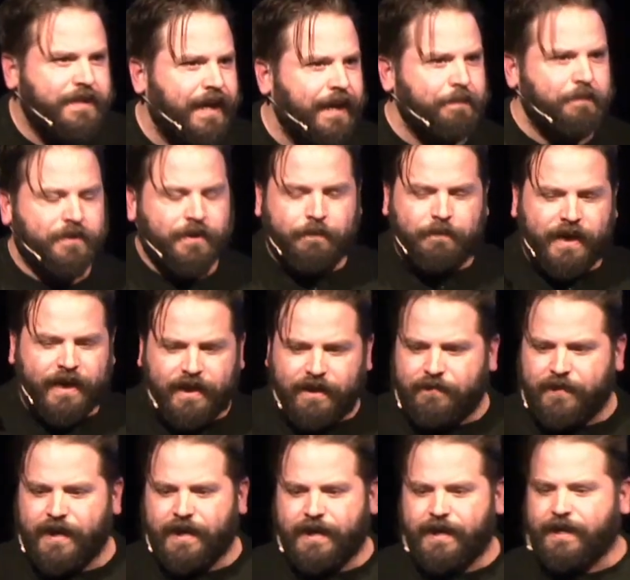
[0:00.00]
adopt some
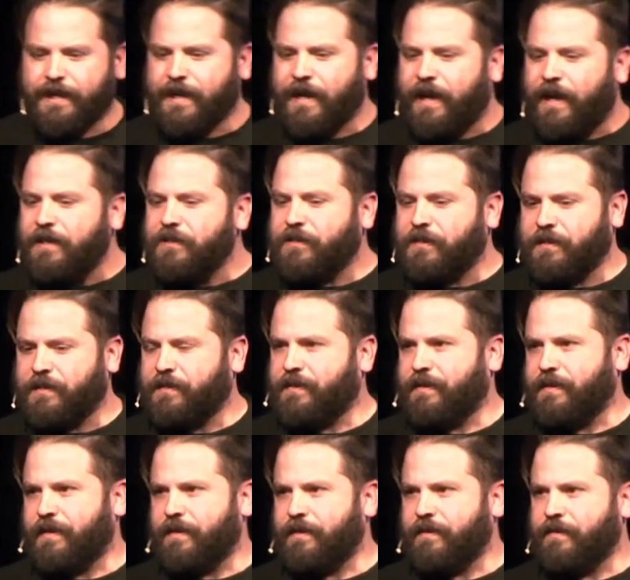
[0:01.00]
elevated
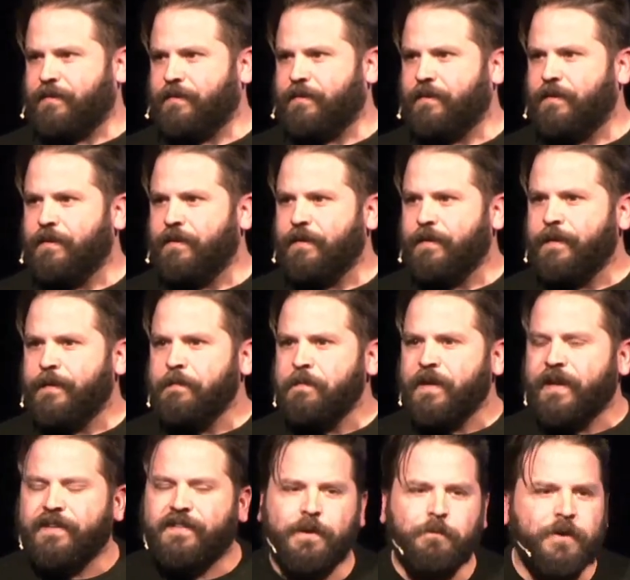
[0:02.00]
consciousness.
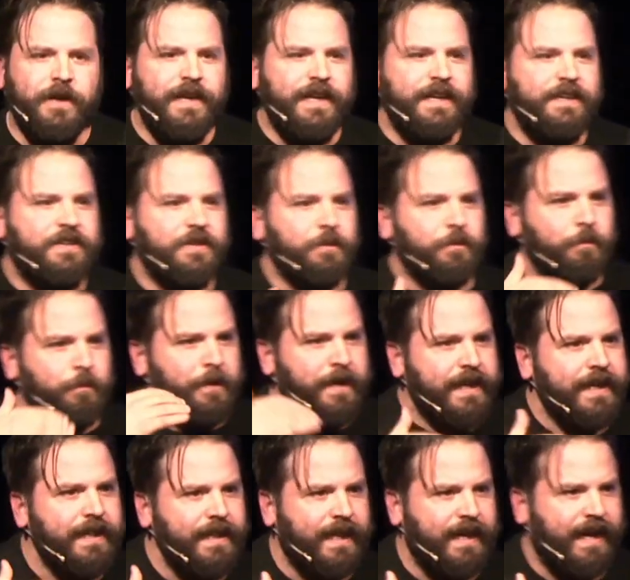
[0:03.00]
It's that we need to
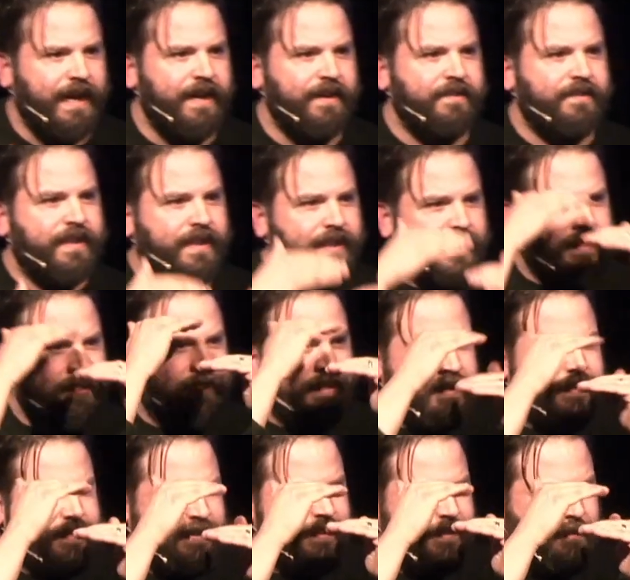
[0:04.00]
realize that
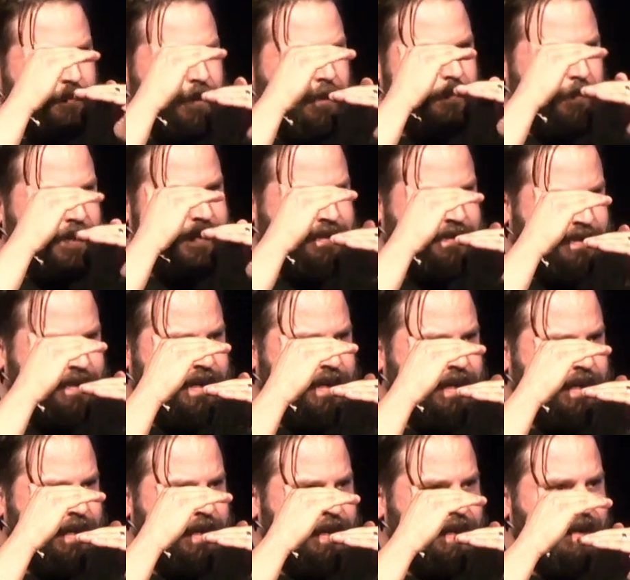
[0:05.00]
this is what we
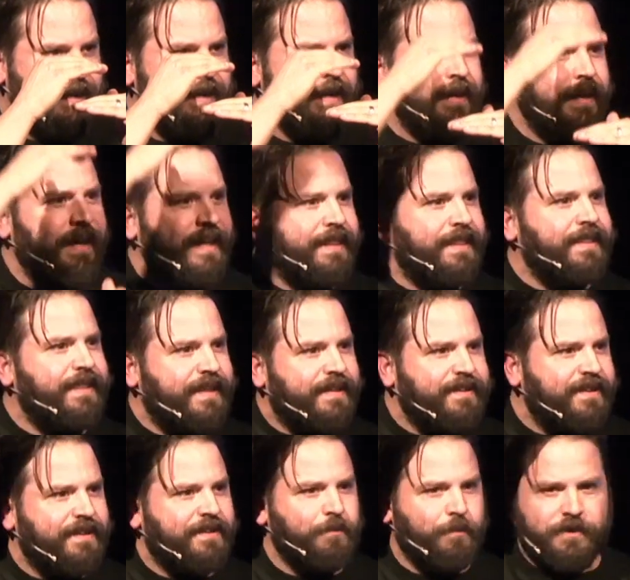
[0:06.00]
see and
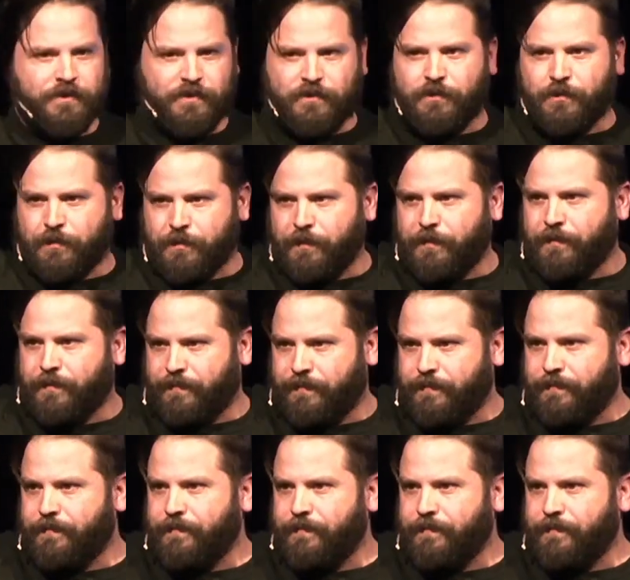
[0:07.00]
this is what's true.